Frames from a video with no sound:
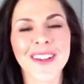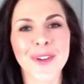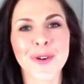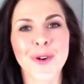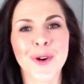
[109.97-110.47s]

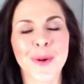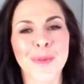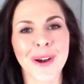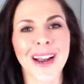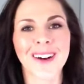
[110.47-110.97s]
your
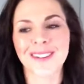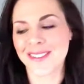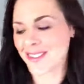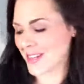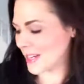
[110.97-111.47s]

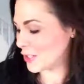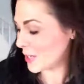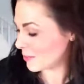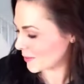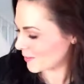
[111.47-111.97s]
brows and
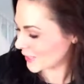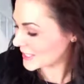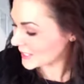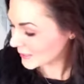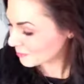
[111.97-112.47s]
shape them
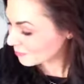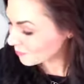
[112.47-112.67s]
nicely.